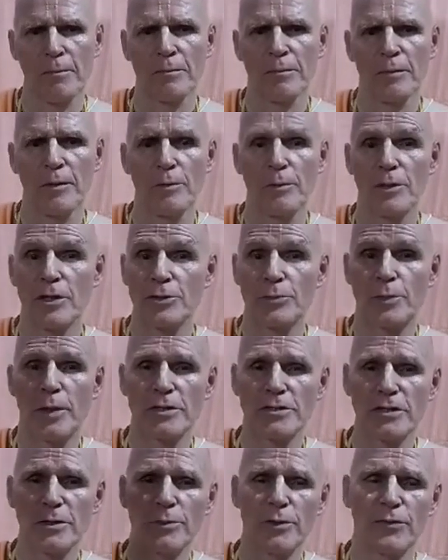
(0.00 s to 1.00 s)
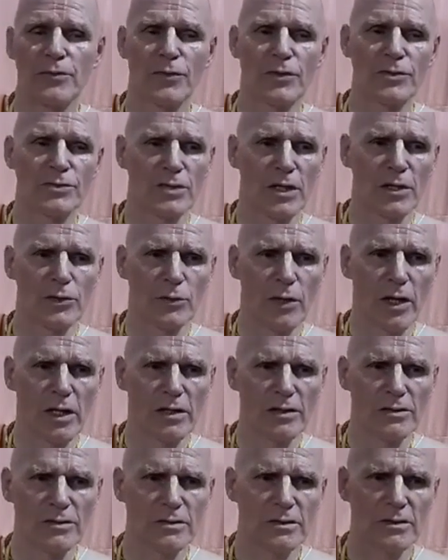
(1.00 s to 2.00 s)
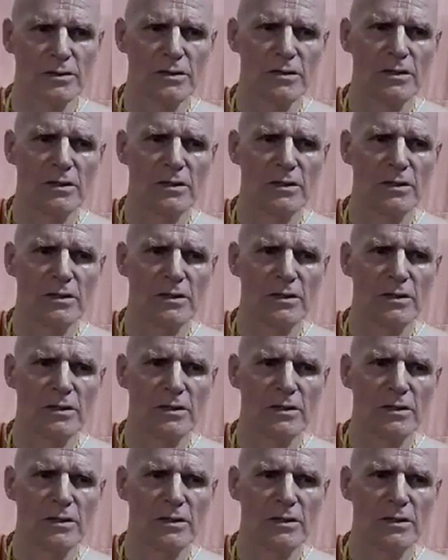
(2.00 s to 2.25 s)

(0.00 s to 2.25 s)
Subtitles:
but especially before sunrise,